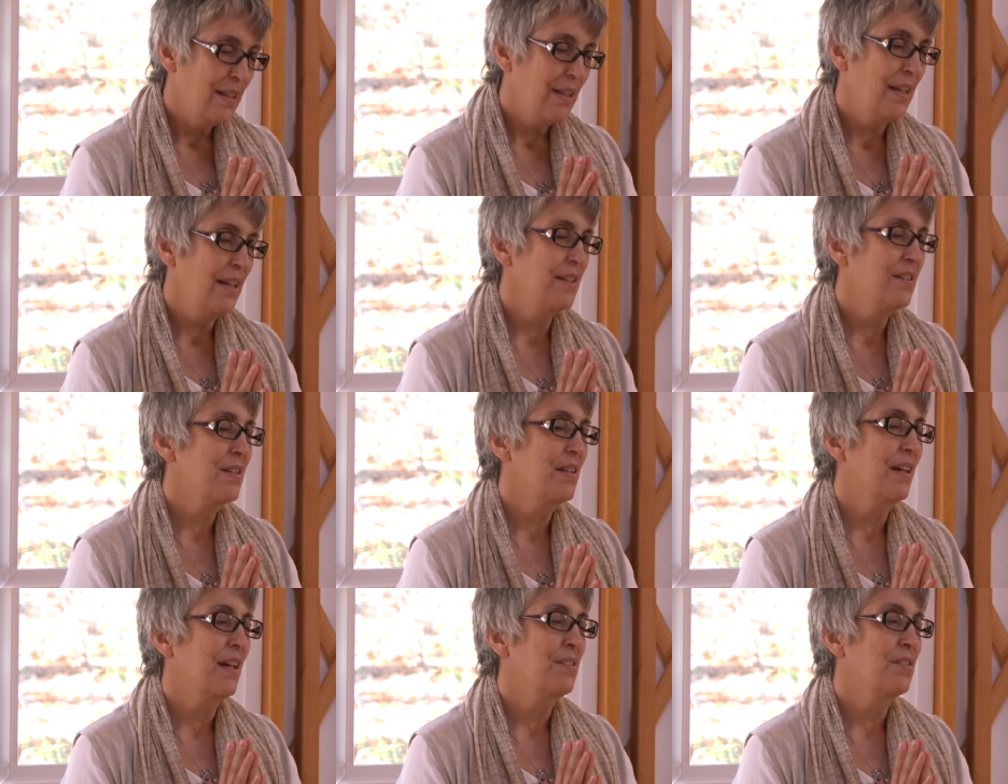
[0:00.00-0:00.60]
And
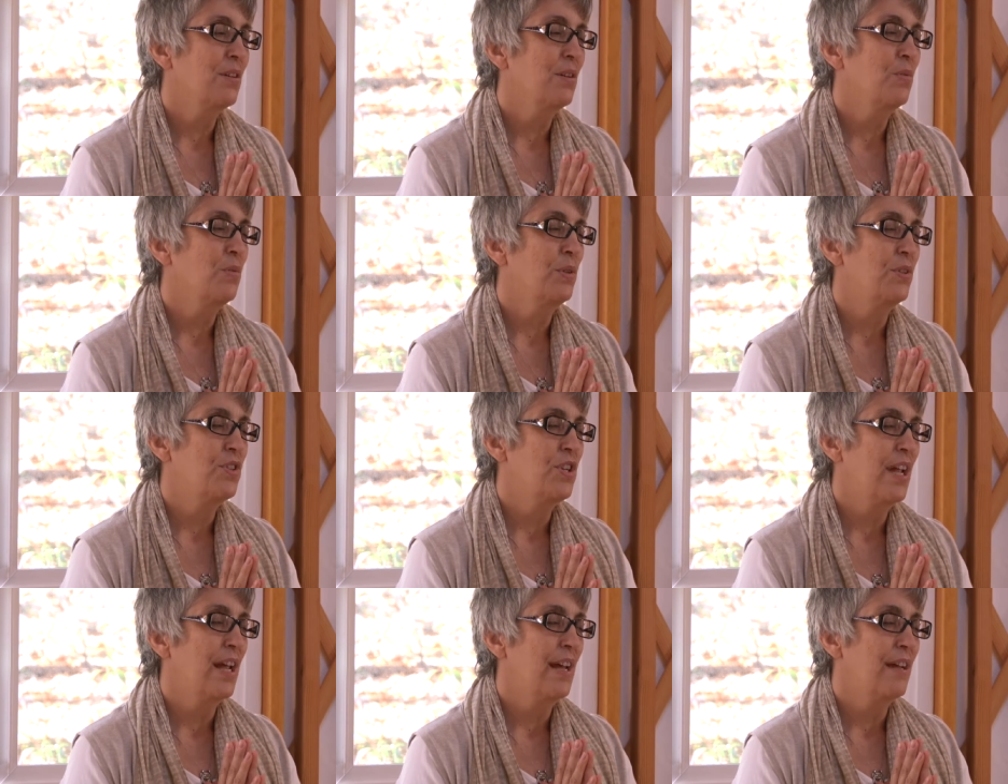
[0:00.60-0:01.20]
together we'll
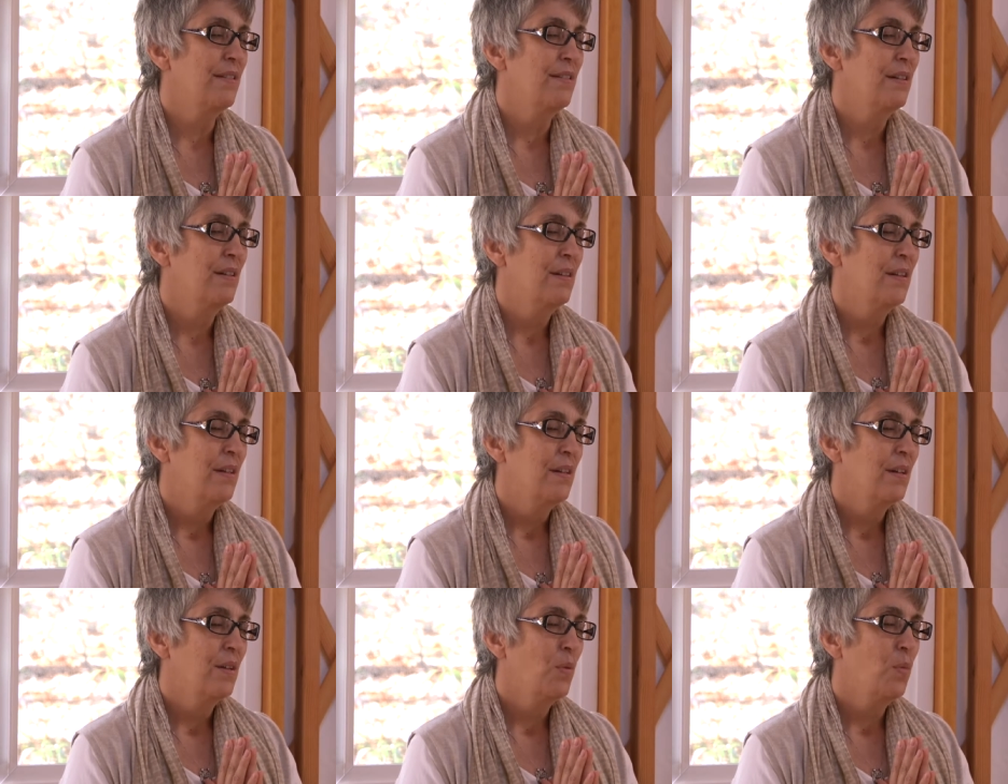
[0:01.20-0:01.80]
chant
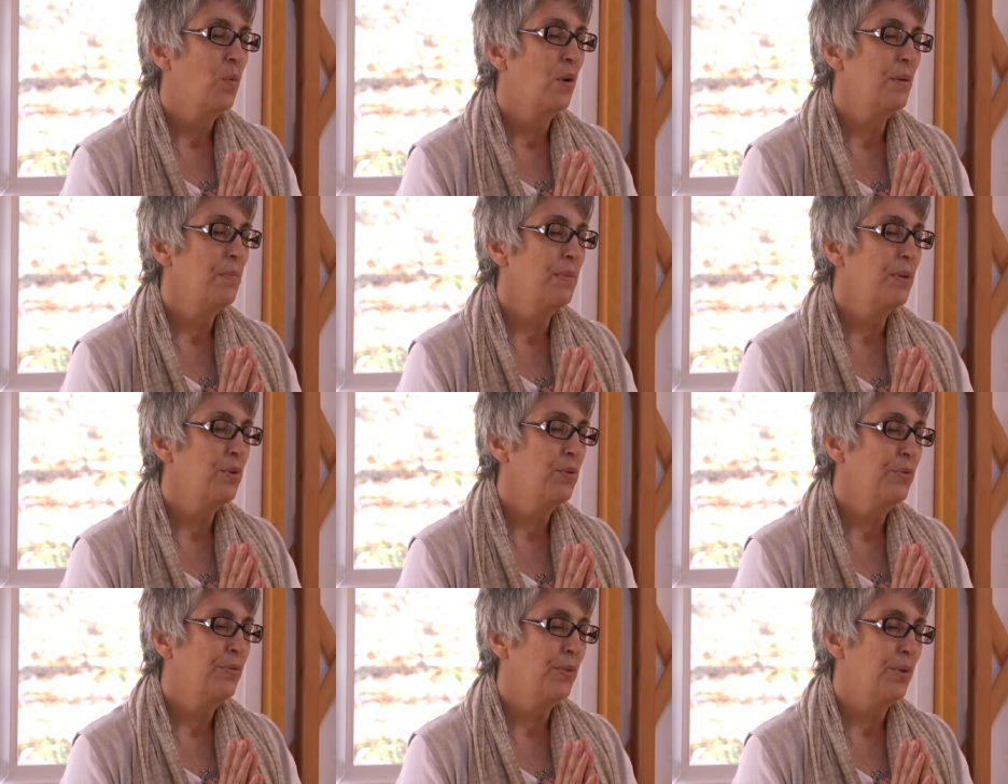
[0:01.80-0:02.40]
one
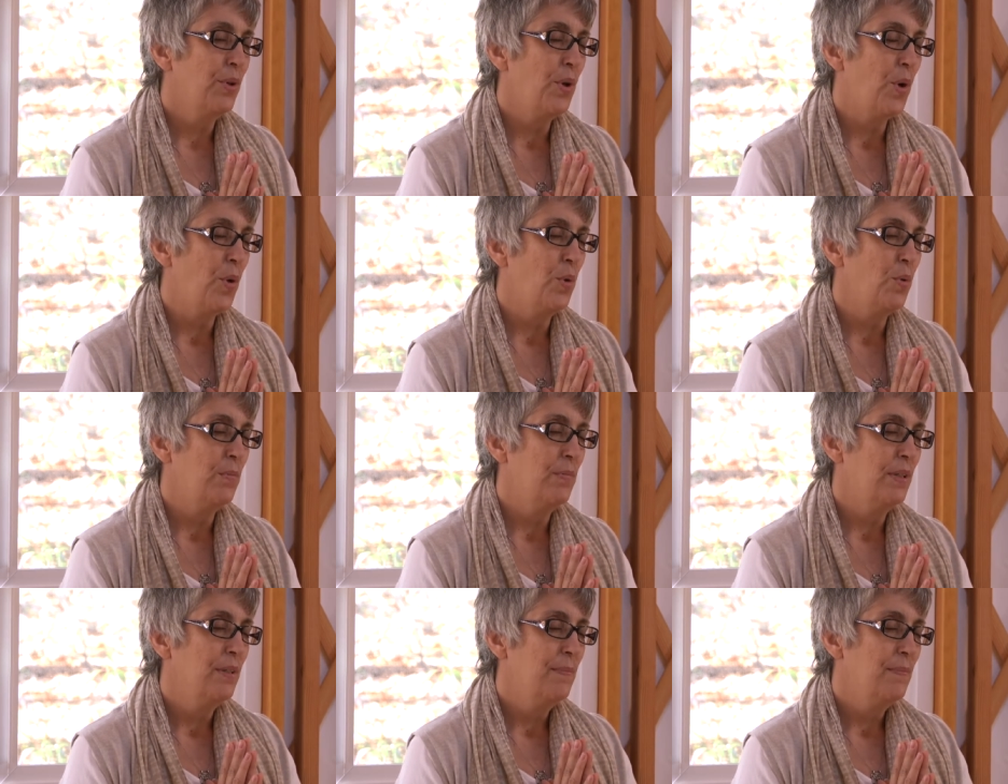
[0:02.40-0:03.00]
beautiful
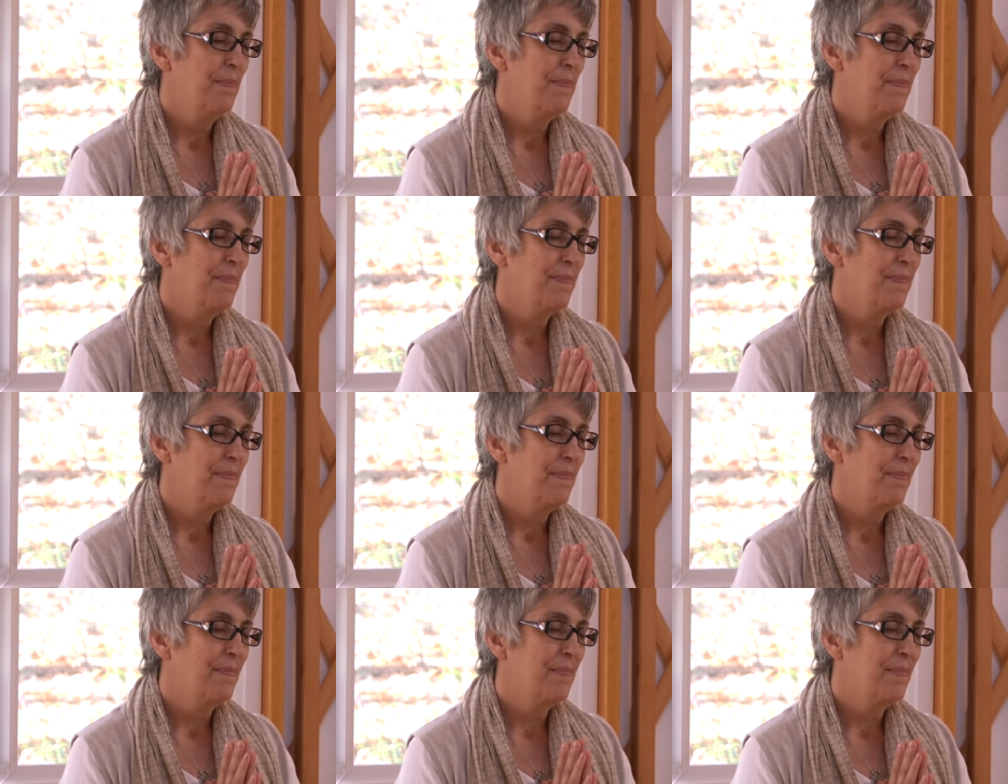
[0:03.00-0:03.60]
om.
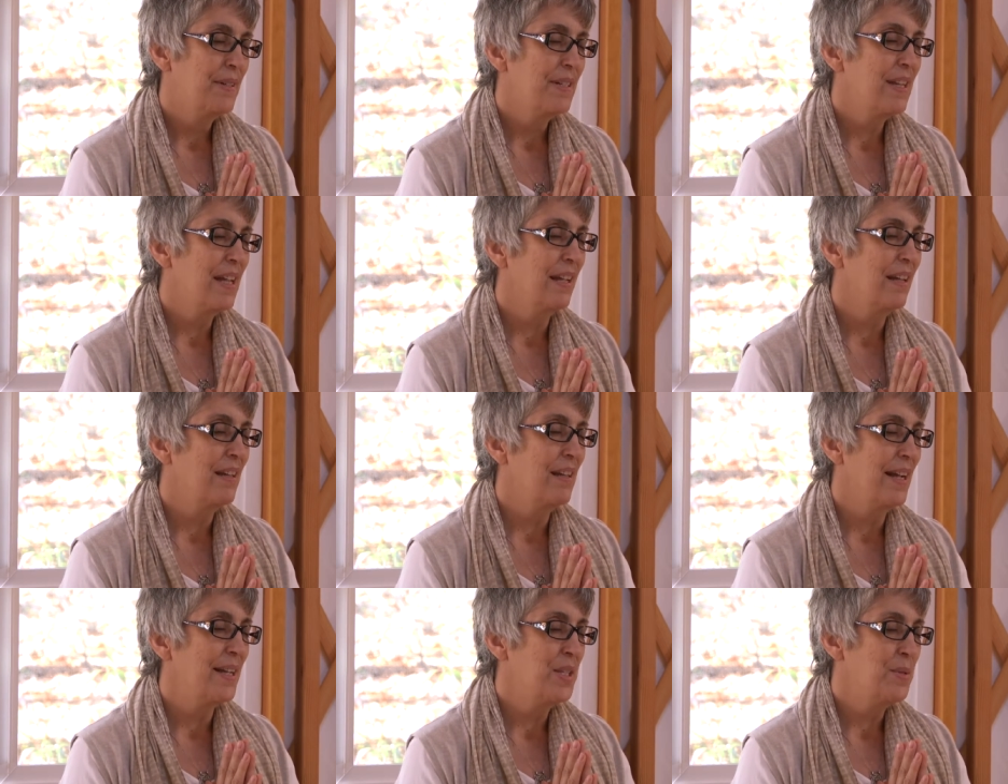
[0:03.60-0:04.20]
Take
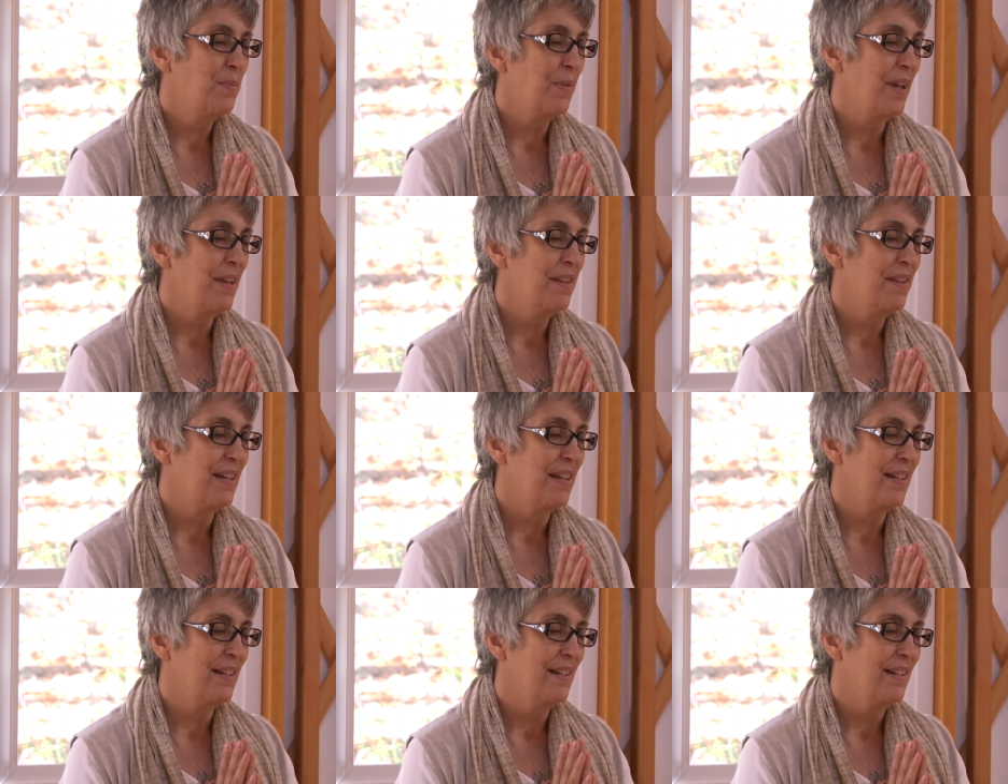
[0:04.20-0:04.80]
a nice breath
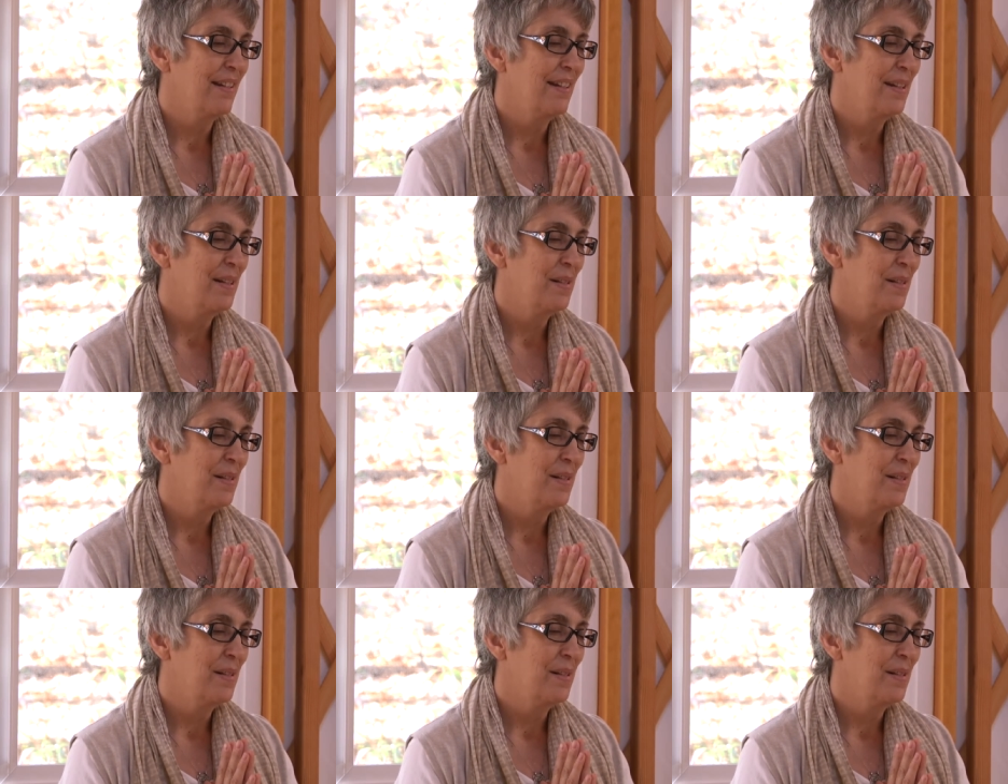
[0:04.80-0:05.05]
in.